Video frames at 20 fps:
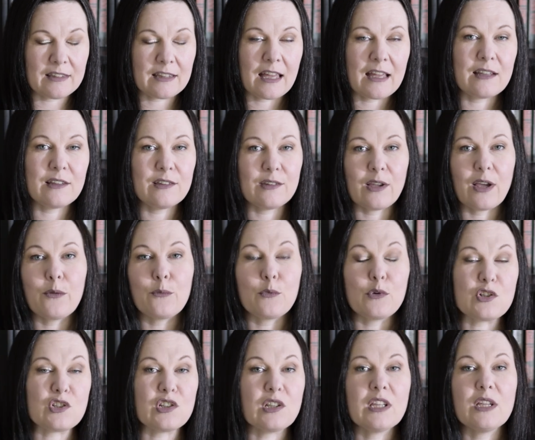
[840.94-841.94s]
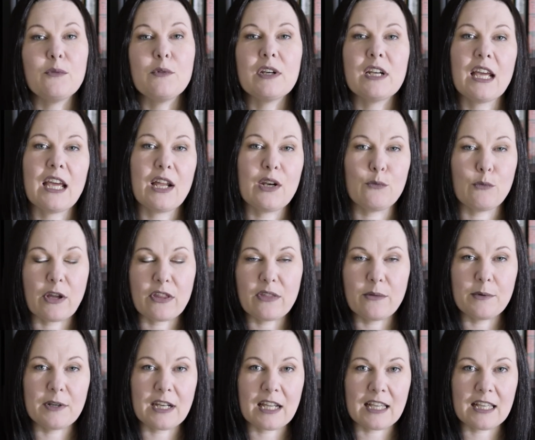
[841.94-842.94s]
That is originally when I had read
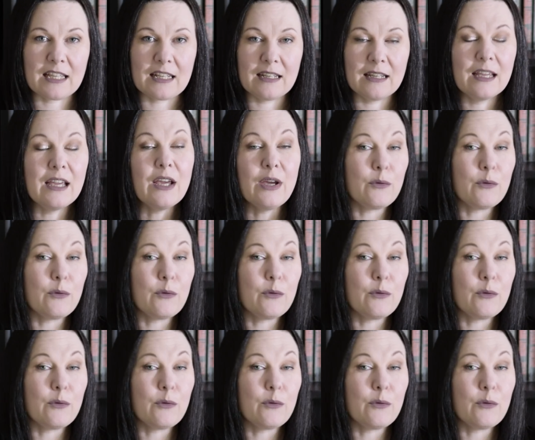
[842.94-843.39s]
them, and I can